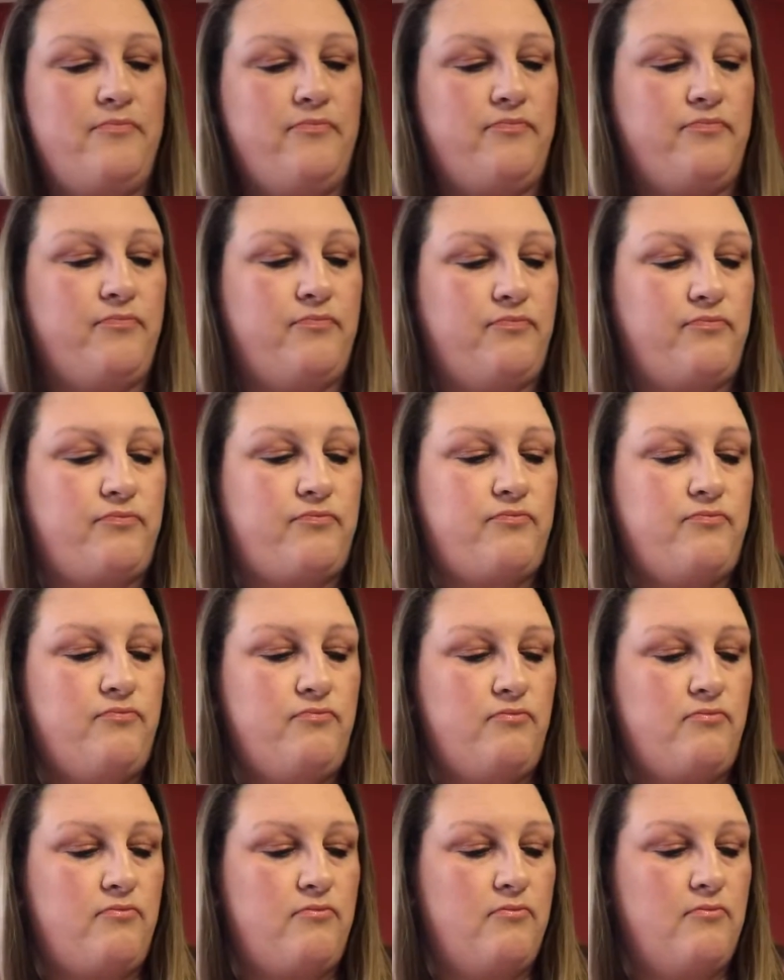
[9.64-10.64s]

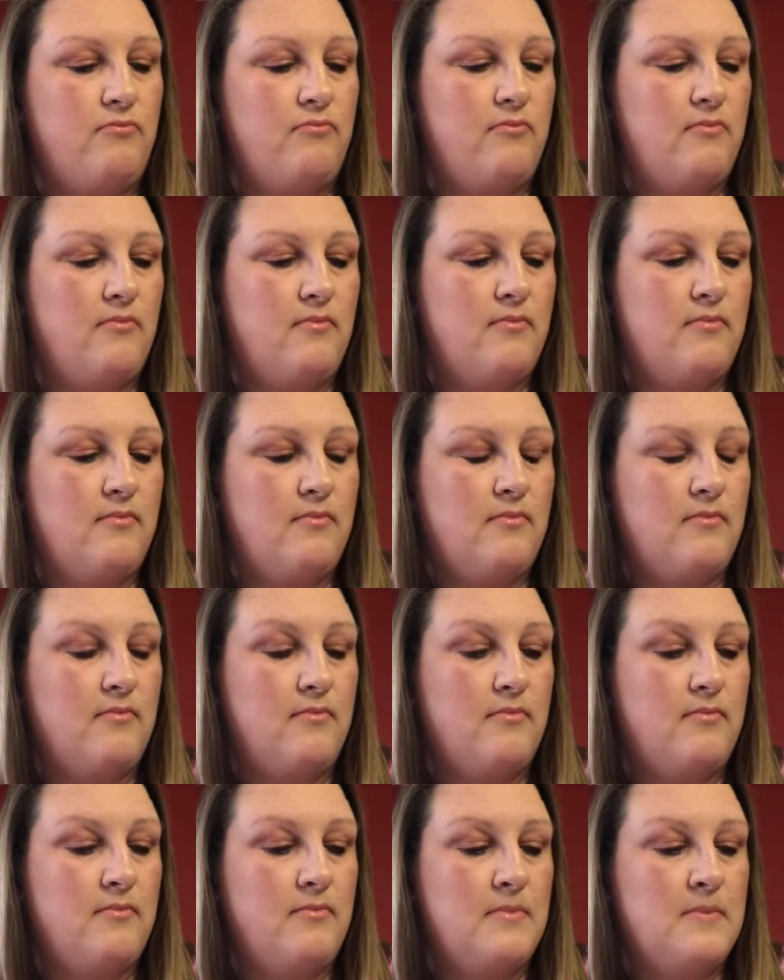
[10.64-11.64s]

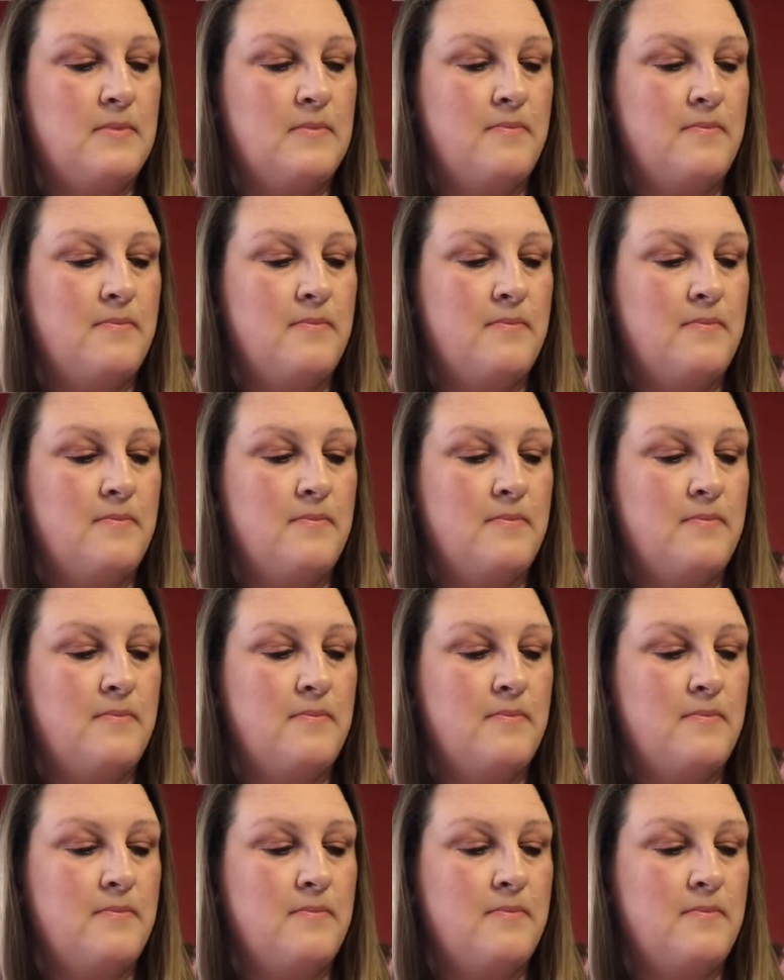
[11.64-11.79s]
Nobody speaks.